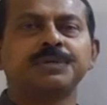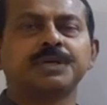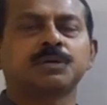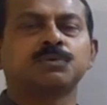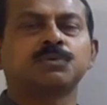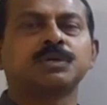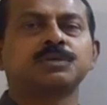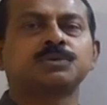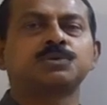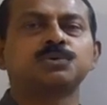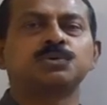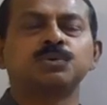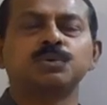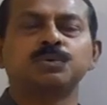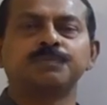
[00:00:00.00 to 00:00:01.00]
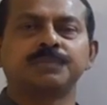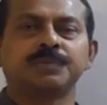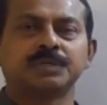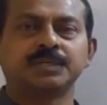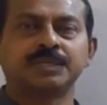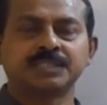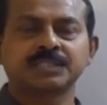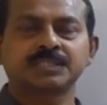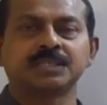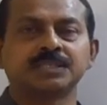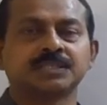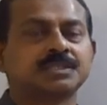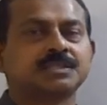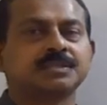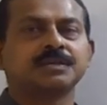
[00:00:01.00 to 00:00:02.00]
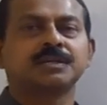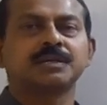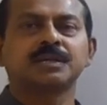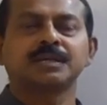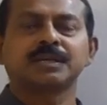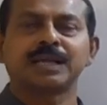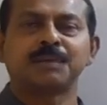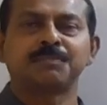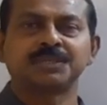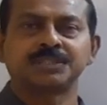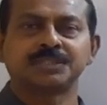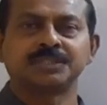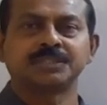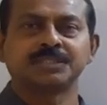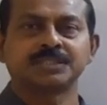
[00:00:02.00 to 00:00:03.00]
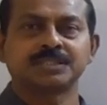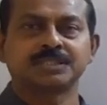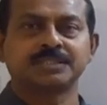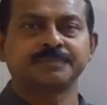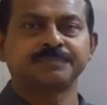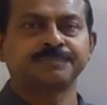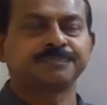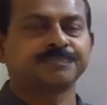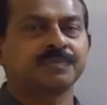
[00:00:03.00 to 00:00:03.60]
We are going to discuss capacitors.